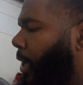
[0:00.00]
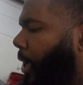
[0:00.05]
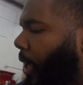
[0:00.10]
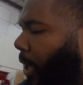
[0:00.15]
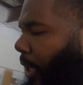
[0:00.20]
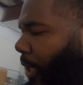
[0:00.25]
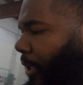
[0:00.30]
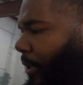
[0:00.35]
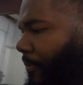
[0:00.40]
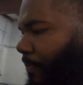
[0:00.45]

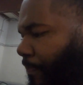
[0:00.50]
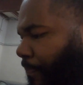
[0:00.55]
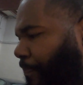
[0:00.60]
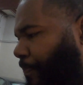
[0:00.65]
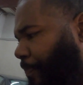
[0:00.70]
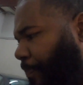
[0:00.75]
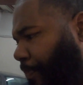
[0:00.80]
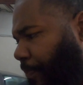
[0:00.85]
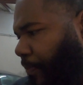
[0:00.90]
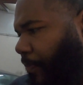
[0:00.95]

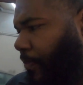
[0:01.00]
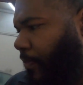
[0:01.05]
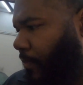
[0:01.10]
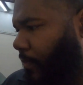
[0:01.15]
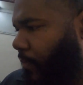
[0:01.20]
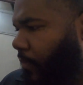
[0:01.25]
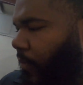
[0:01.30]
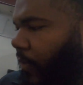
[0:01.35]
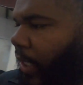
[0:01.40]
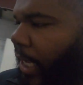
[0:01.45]
Um
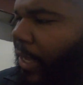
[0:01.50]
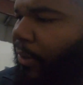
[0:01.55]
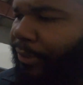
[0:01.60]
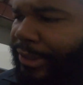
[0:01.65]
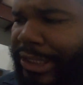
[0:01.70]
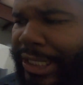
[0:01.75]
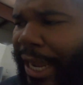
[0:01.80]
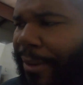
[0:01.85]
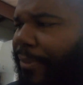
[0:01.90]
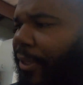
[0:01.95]
and
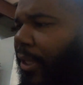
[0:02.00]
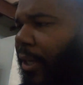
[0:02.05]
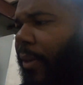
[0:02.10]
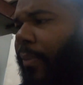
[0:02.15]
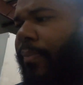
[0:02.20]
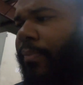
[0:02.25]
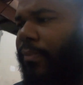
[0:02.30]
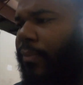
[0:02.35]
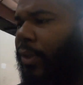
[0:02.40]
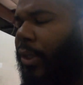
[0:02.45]
we chopped it
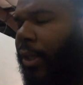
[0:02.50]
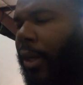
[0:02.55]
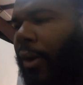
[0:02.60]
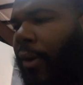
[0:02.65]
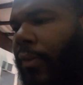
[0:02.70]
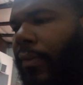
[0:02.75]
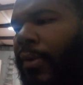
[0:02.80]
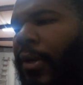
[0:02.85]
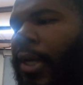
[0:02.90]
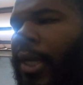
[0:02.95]
up, you
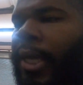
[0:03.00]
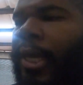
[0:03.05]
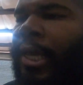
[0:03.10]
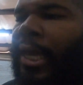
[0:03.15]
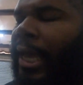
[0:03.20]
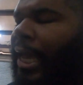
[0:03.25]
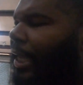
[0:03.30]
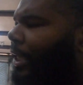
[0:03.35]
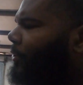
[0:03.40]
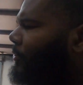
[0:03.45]
know,
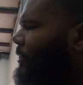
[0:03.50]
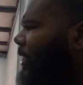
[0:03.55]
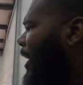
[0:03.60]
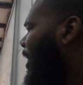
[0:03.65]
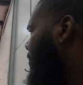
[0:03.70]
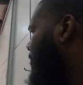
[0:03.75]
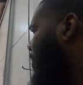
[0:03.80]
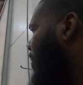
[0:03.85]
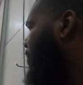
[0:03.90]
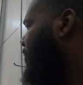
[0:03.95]
and he was
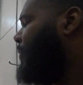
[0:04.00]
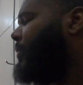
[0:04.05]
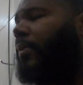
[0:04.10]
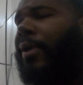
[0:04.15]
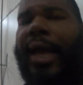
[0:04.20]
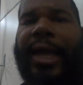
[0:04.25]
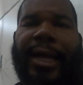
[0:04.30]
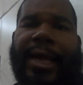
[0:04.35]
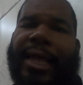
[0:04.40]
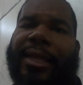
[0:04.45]
like, "Hey bro,
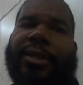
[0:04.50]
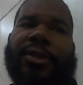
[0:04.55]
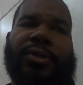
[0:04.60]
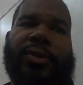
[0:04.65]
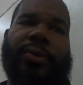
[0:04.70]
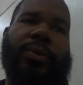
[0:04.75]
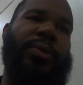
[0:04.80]
I got the